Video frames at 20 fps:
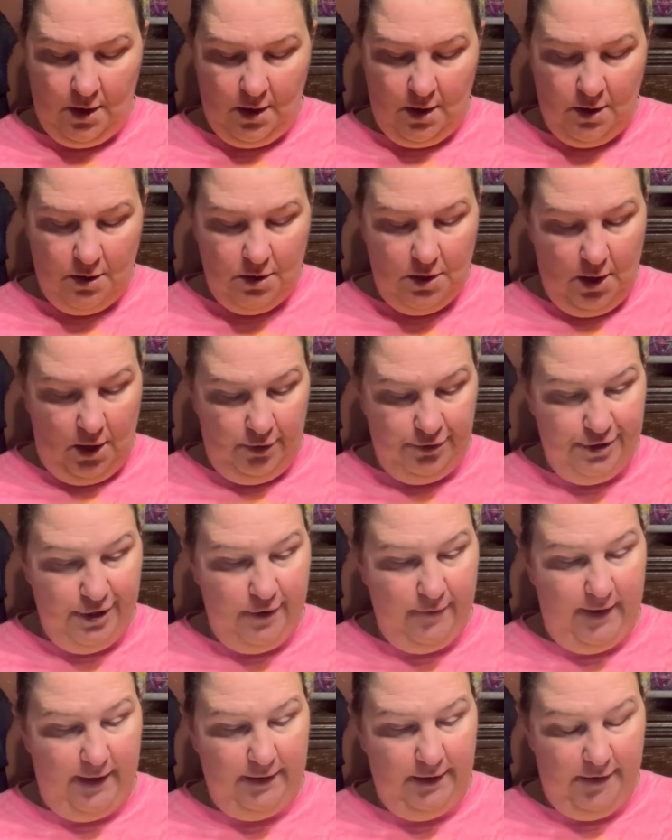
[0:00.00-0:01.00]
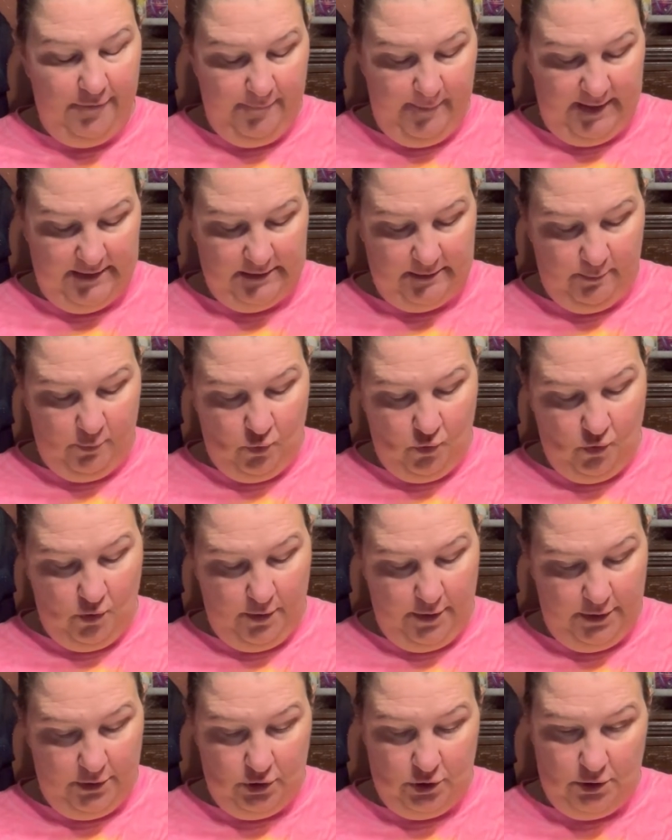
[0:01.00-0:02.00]
Y'all know I love me some
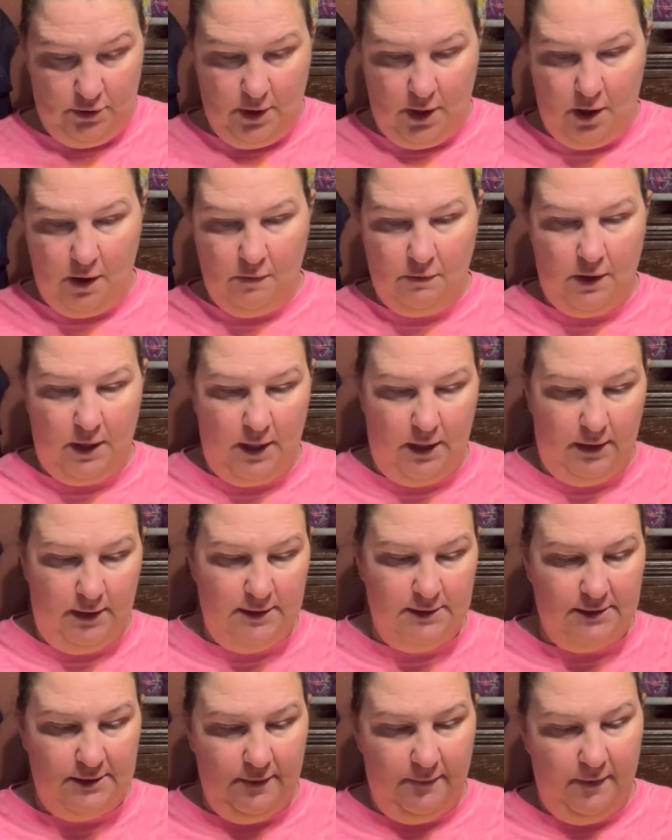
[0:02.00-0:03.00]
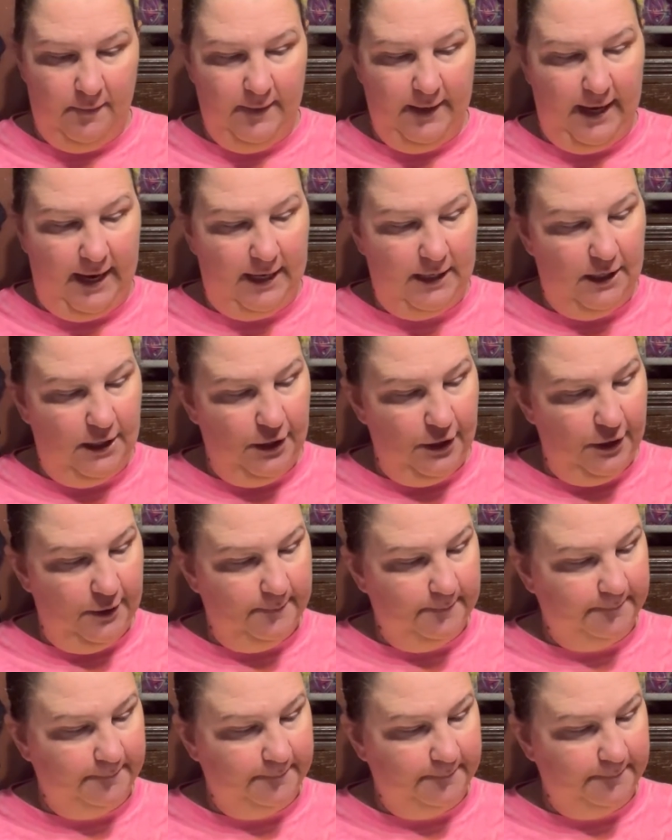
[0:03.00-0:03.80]
orange. Okay, let's see what we got here.